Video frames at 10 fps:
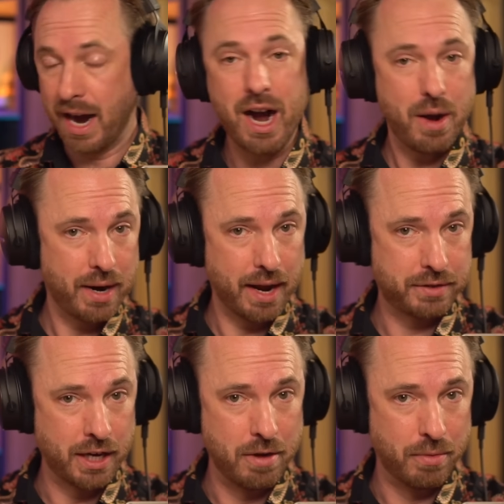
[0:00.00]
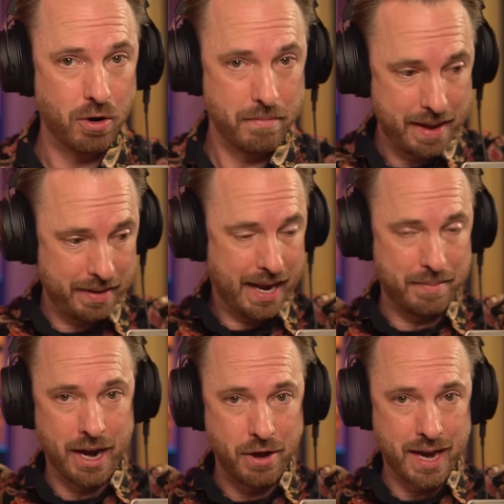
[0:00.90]
I would love to know more. Maybe let
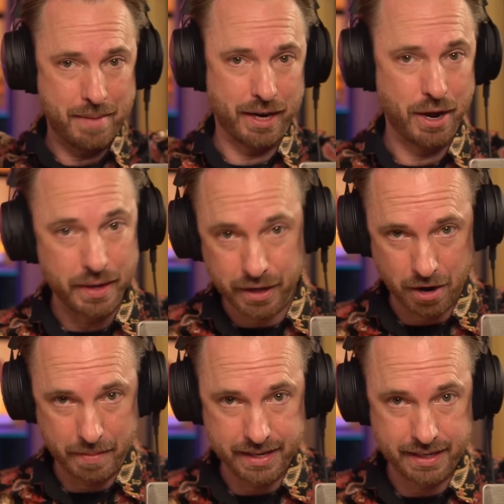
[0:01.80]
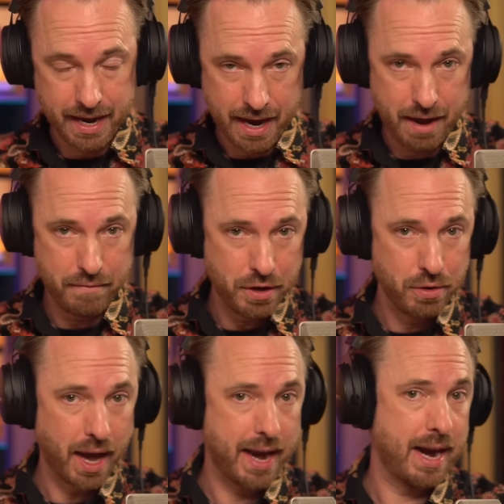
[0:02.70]
me know down below in the comments if
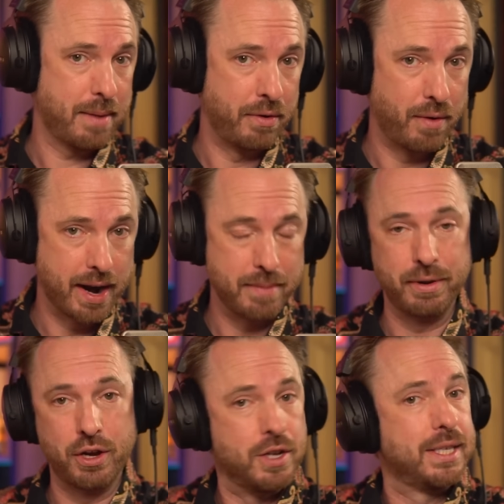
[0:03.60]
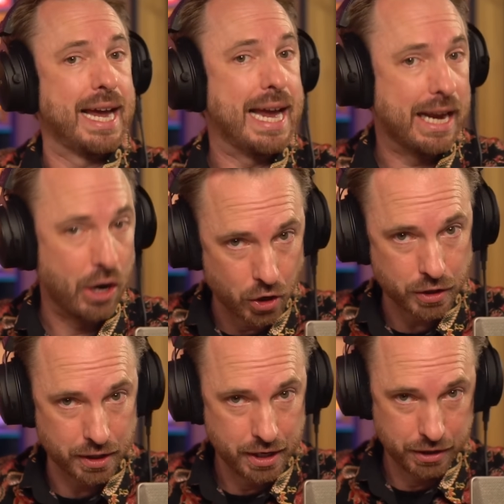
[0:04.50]
you get it up and running because it
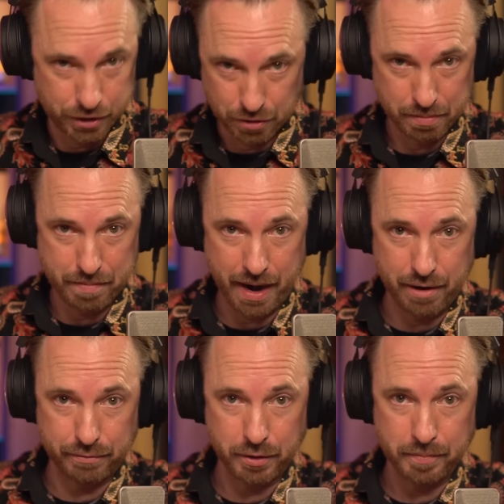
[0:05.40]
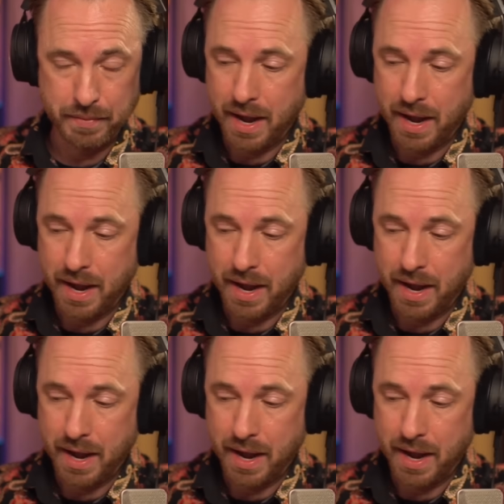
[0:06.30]
looks super powerful.